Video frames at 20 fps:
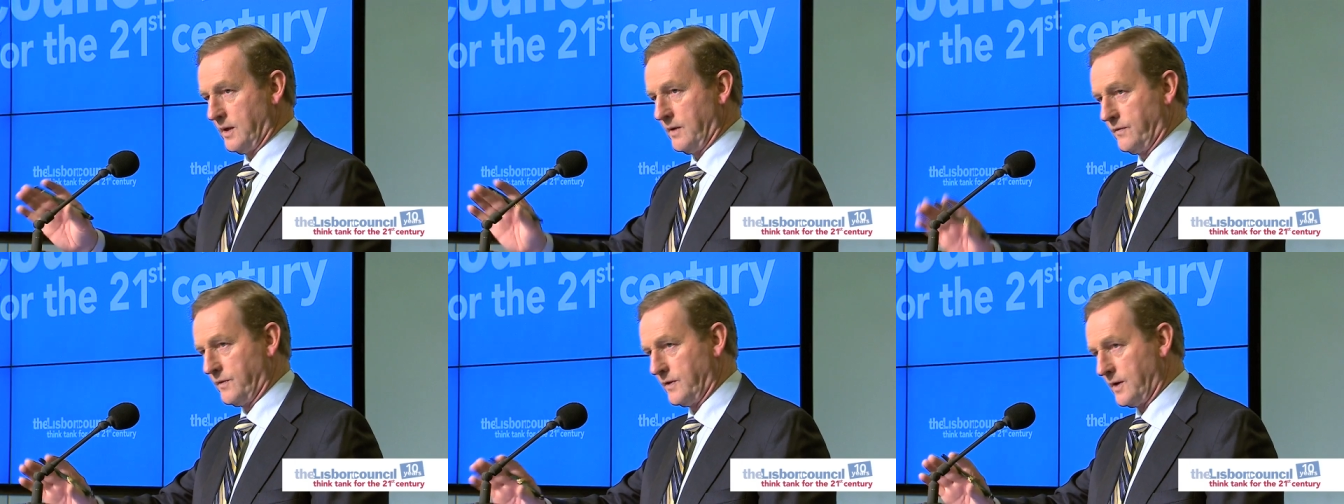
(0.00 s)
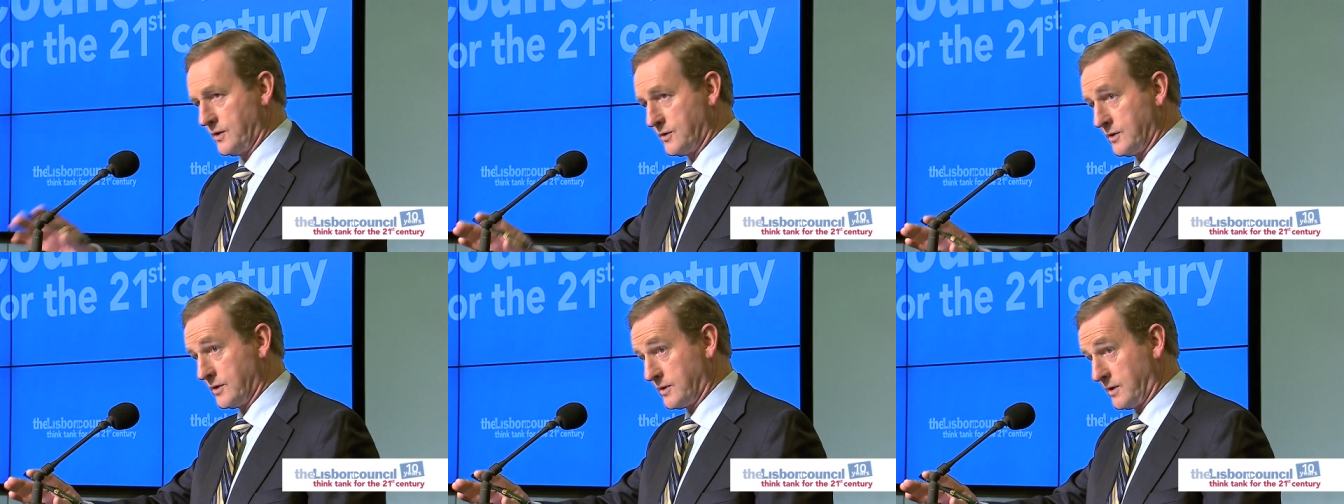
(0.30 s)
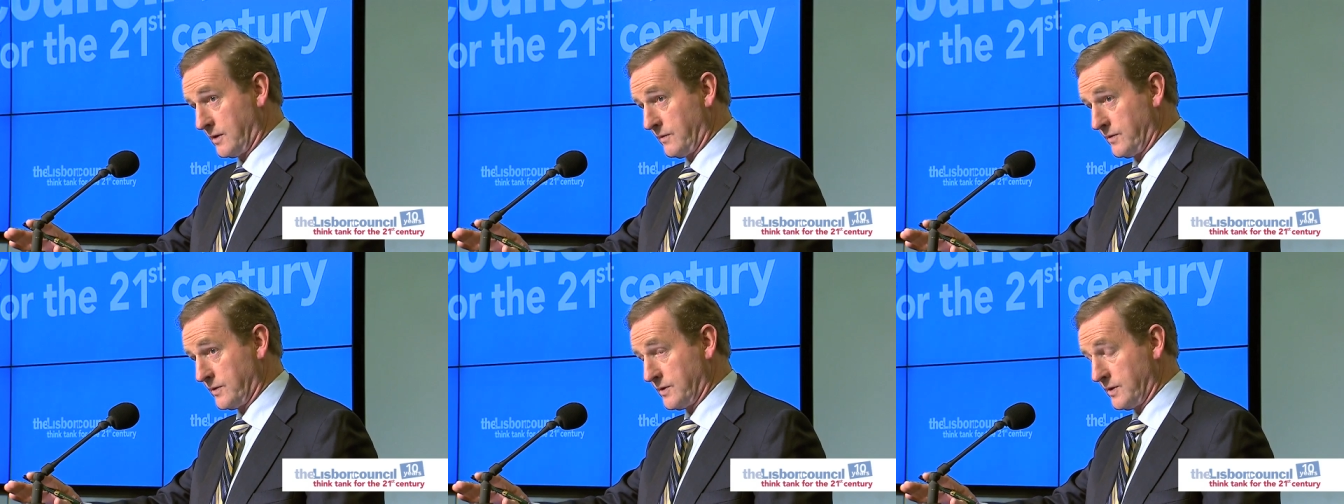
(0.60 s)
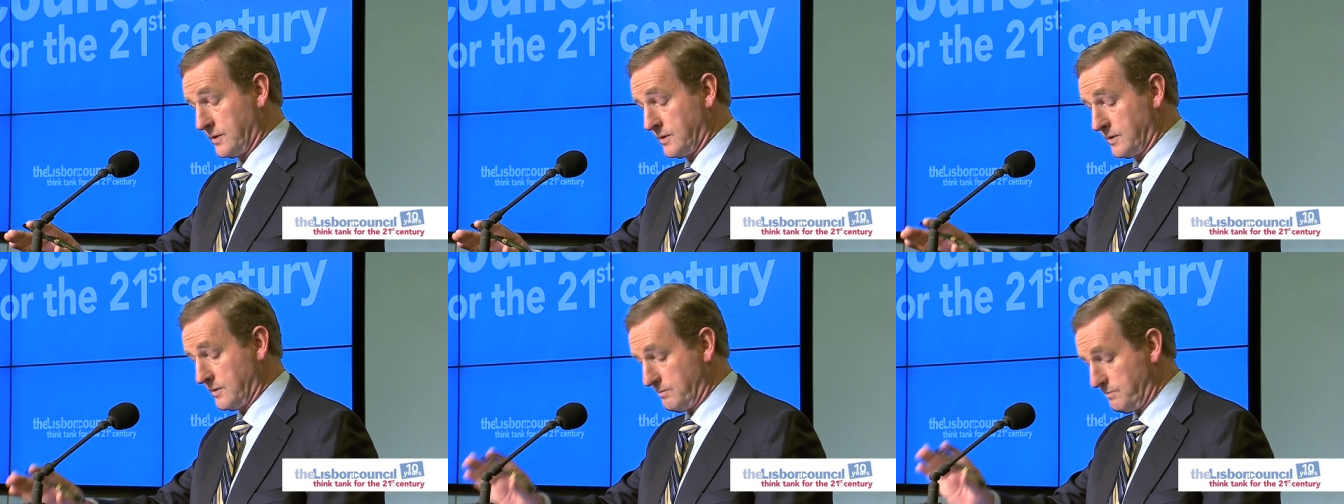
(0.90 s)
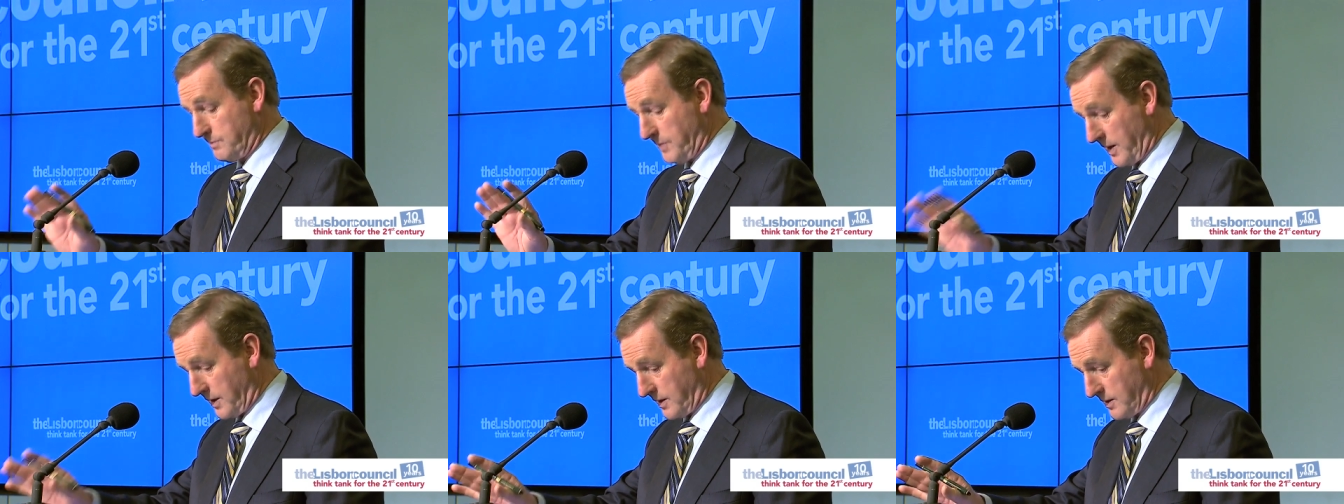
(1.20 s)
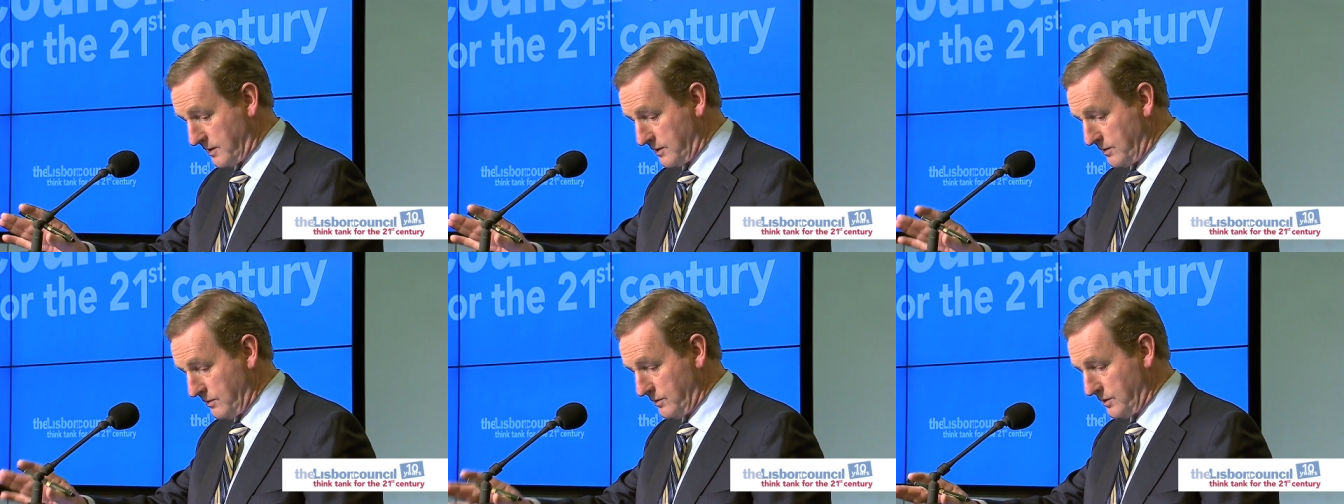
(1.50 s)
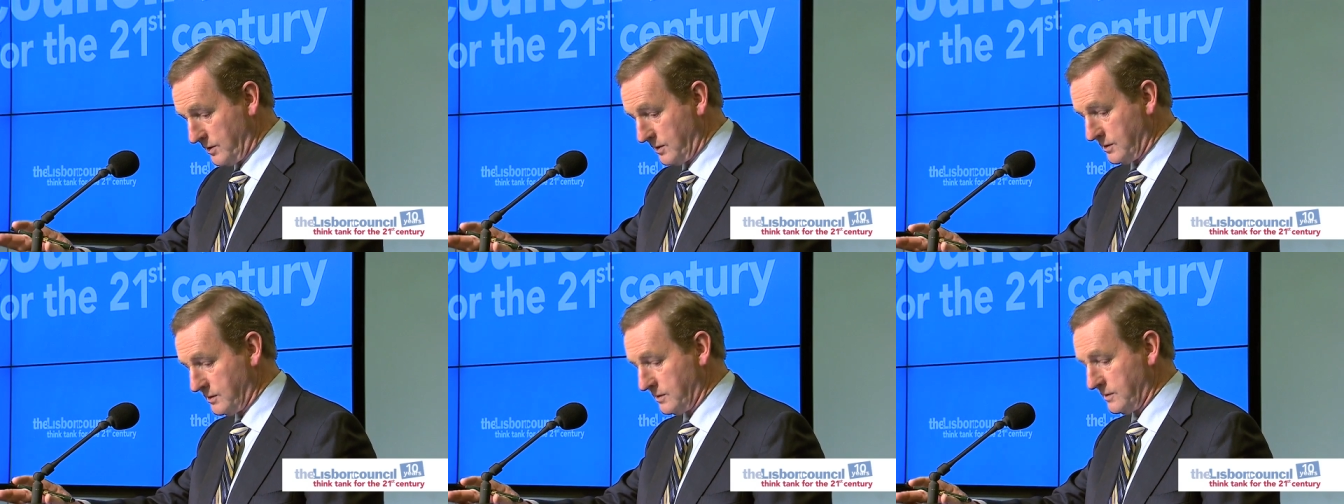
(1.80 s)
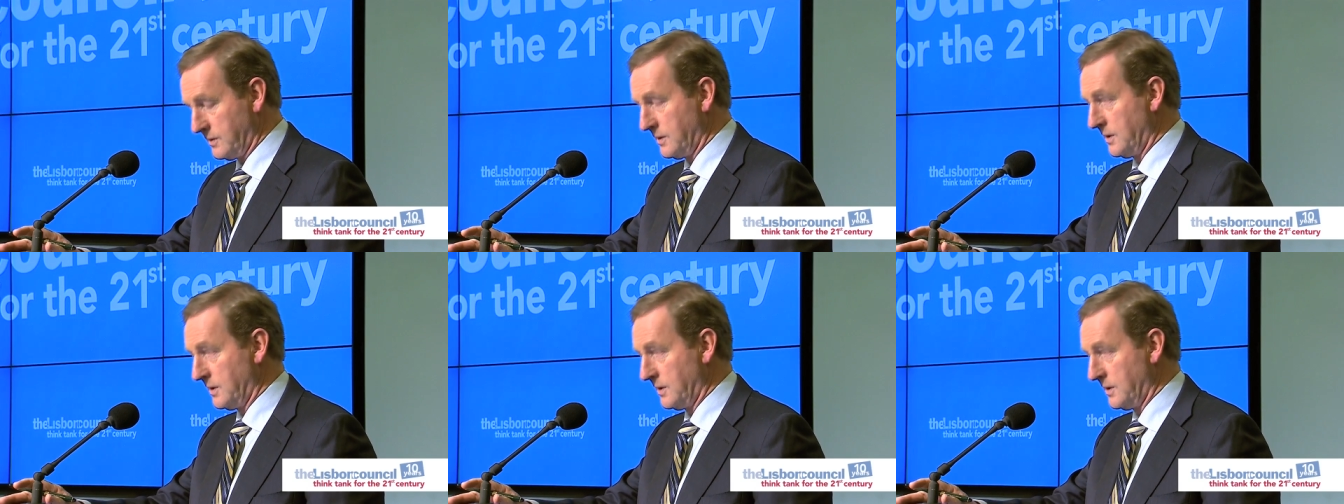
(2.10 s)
financial services, banking union.